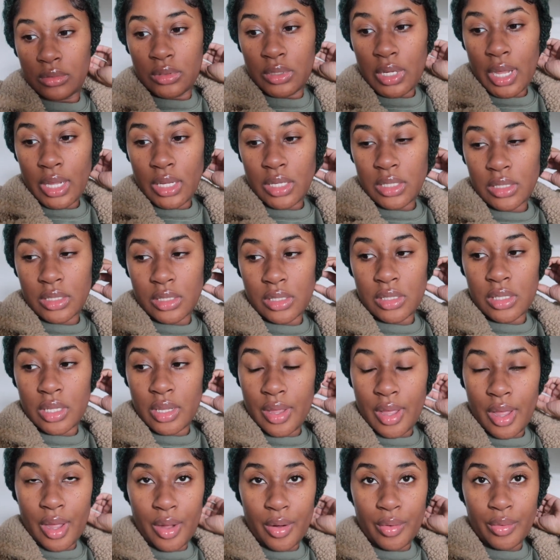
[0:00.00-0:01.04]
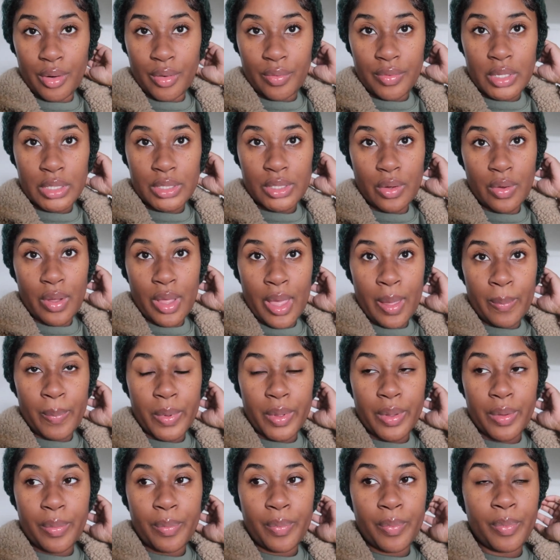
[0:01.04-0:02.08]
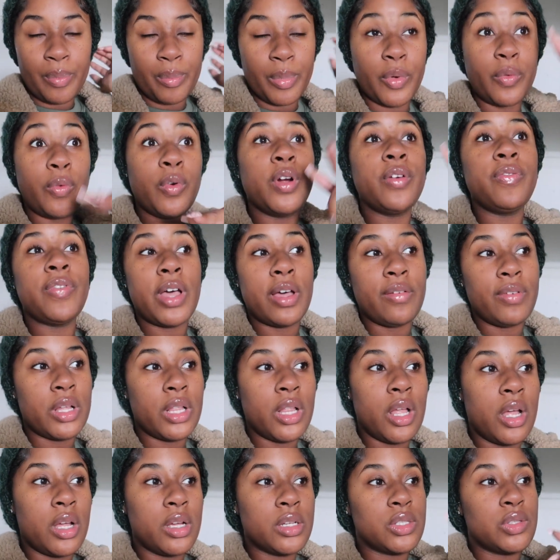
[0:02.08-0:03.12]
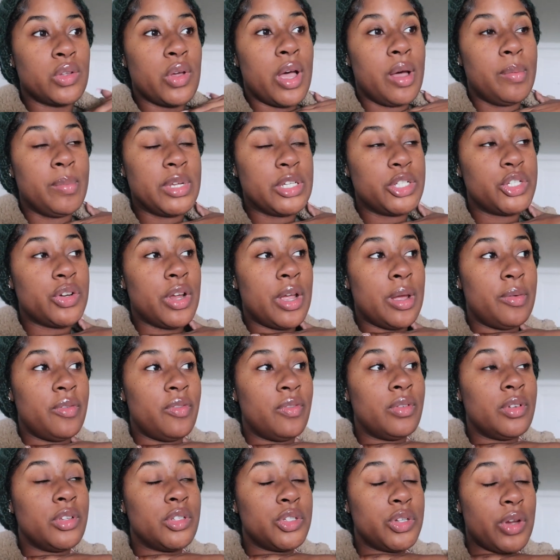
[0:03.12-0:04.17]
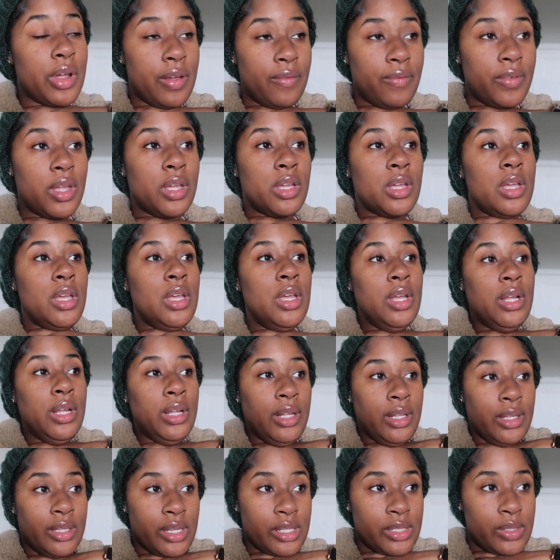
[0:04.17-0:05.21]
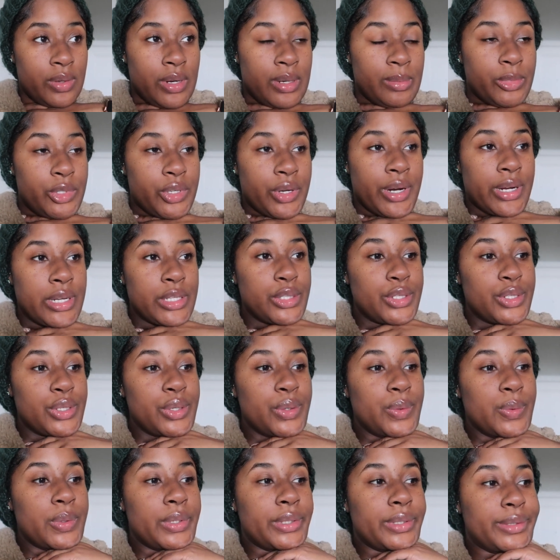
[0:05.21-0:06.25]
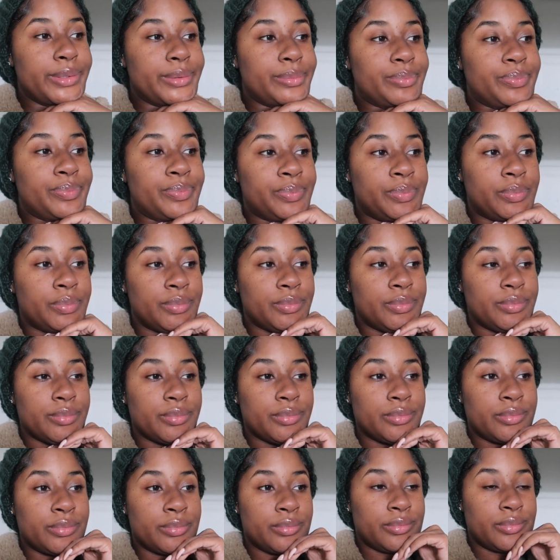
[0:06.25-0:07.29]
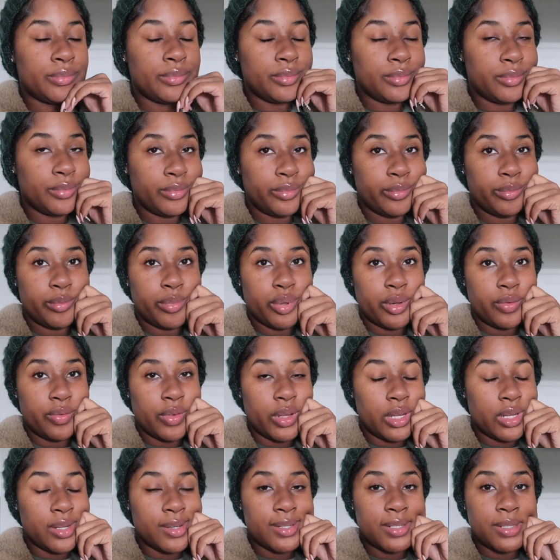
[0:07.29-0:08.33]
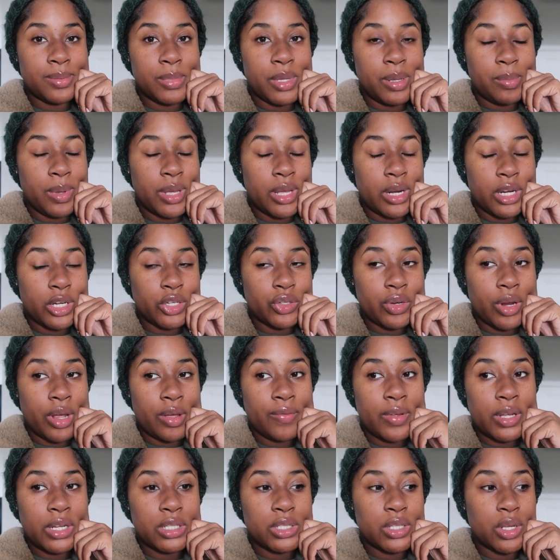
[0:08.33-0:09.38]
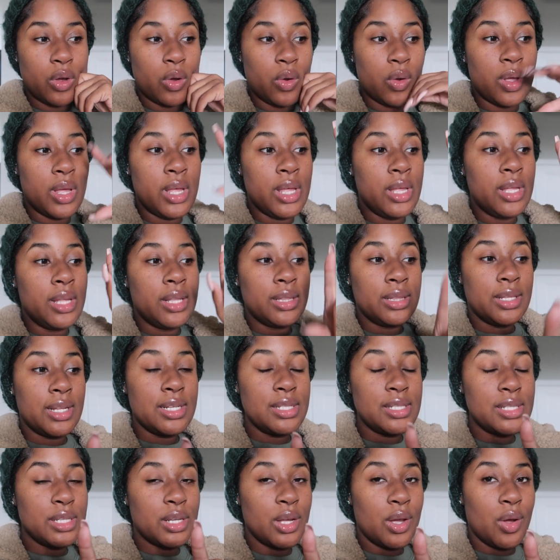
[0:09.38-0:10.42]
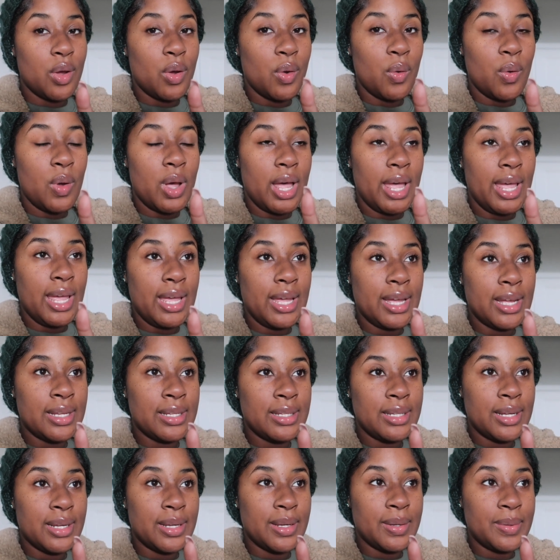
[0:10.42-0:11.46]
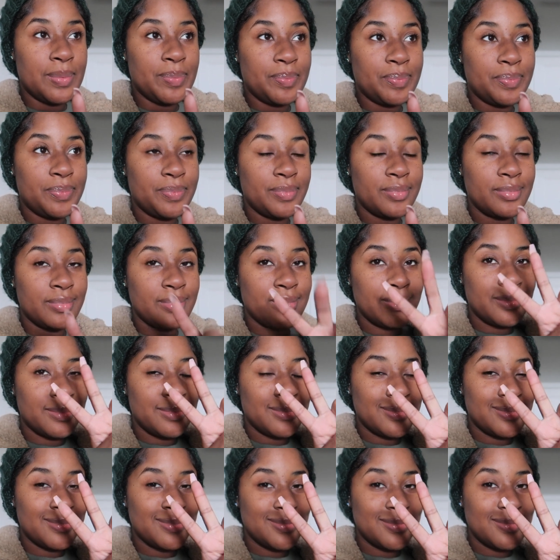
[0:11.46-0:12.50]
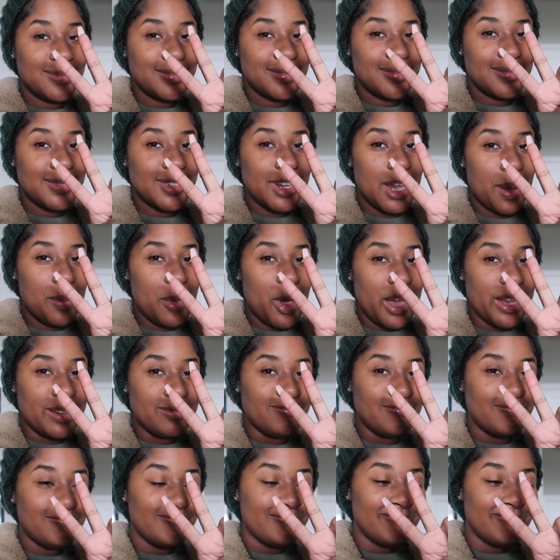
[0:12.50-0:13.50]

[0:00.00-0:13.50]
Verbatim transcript: Yikes! I don't know if that's gonna happen before five o'clock, so I'll miss tra traffic. That's what I'm trying to um, prevent is me being in traffic. So let's go and. Um, Come on.